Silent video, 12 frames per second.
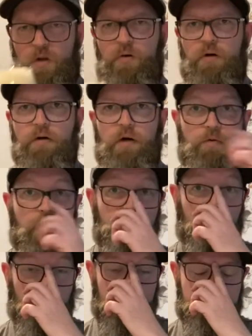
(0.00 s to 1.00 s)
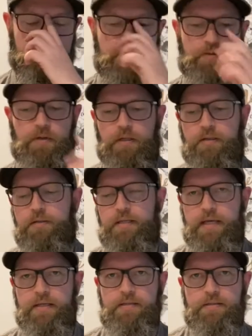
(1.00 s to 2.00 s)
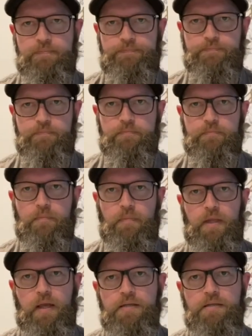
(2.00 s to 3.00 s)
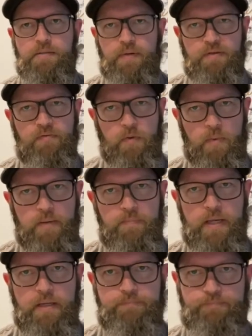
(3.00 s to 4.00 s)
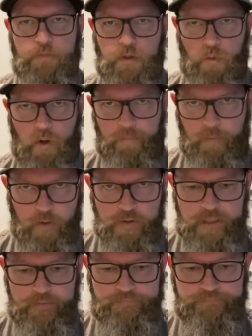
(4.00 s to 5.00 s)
Oh, aroma-wise, this is really good. There's, as expected for a red beer, quite malty.